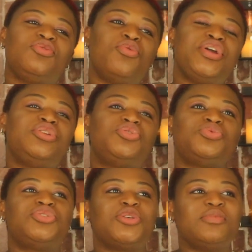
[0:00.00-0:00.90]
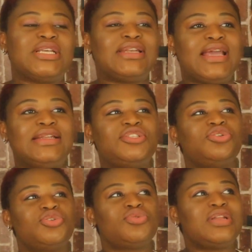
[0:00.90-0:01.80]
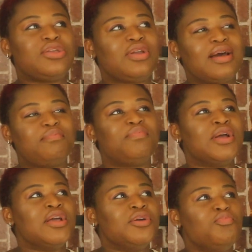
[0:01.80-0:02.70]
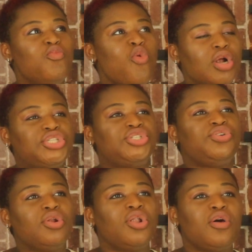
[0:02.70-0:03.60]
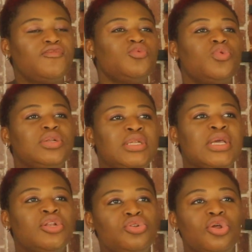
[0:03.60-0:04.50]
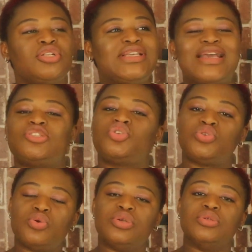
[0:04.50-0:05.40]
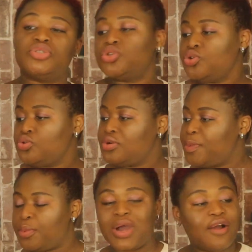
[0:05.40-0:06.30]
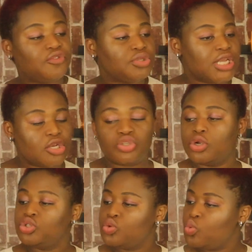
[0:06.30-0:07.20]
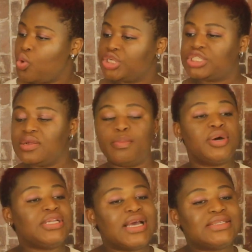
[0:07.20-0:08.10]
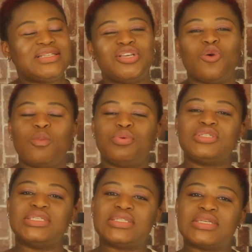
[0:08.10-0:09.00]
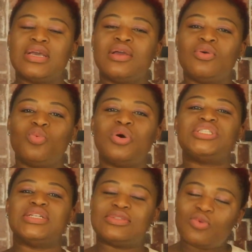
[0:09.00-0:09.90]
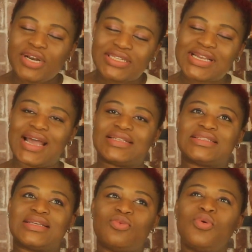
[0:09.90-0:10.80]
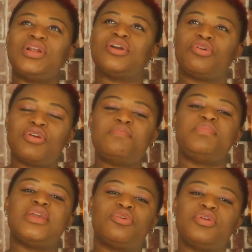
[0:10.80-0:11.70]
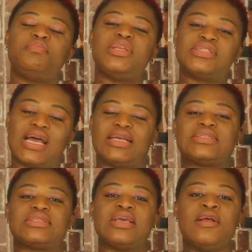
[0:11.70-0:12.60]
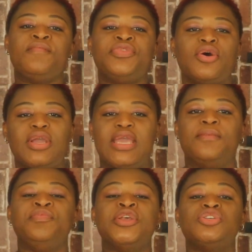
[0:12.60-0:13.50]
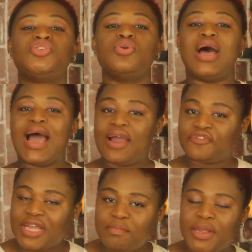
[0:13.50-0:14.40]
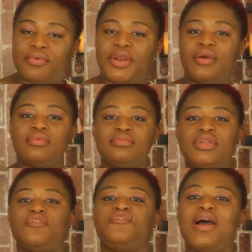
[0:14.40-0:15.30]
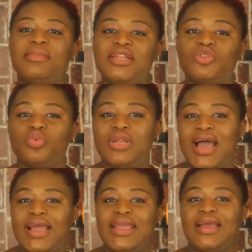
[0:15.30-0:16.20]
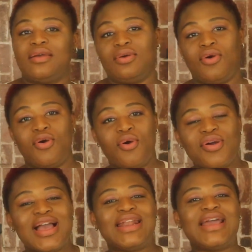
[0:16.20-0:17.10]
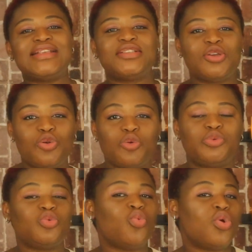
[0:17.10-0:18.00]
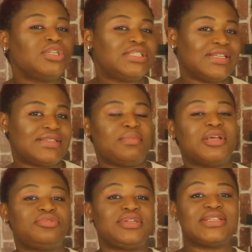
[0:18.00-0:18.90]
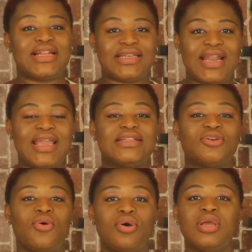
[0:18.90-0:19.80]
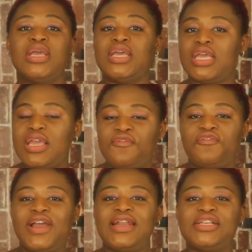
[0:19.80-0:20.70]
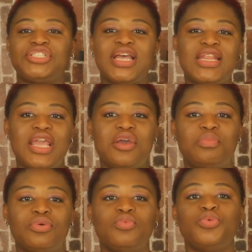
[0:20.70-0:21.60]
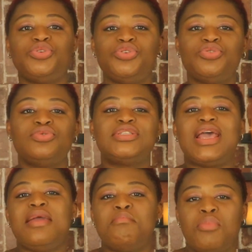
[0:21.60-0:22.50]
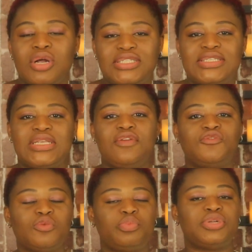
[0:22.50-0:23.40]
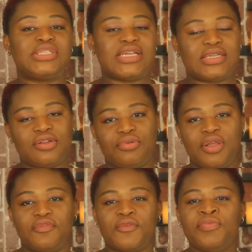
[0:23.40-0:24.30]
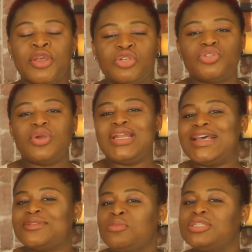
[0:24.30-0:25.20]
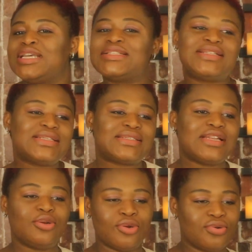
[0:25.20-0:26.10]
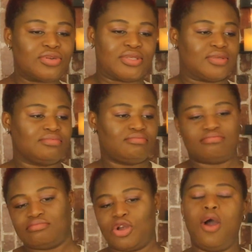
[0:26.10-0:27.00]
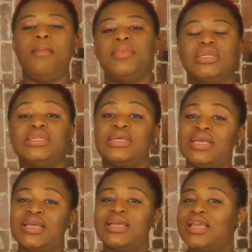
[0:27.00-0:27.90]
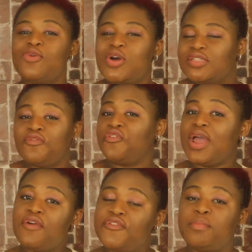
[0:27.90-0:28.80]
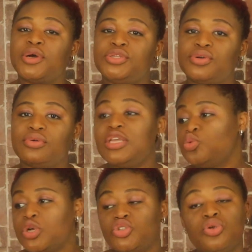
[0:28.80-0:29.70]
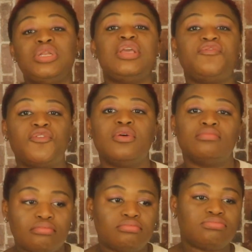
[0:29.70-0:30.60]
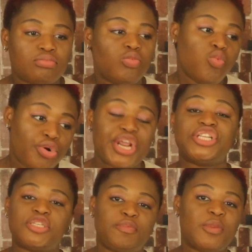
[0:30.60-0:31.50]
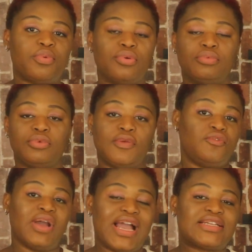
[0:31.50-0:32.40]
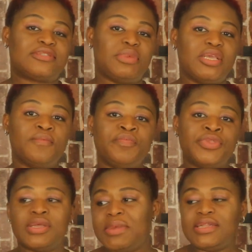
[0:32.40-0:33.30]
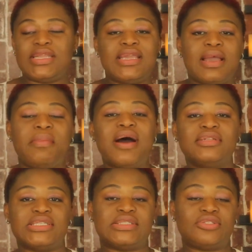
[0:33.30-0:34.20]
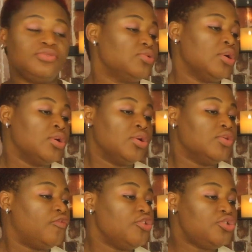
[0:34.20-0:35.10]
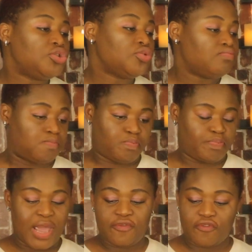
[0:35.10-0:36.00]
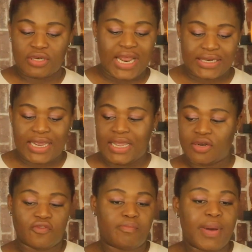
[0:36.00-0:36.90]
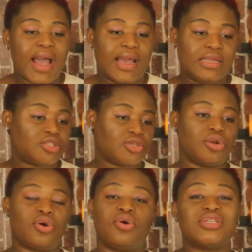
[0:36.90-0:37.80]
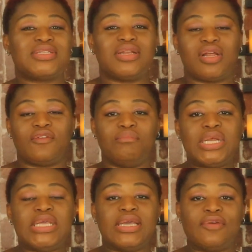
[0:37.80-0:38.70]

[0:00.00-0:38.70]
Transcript: going through something like this just so that you can watch your loved one not get stolen. So you people have to take turn to watch the body as it decomposes. Watch it. What a task. What a creepy task. Okay, so after burial, the families would hire or organize a group to watch the cemeteries at night, or if financially able, would use a Mortsafe to protect the grave. So in as much as this thing looks common, it wasn't for everybody. It was only for rich people. If you ask me, I mean, think about it. For you to pay for that kind of bar, it's going to cost a lot of money.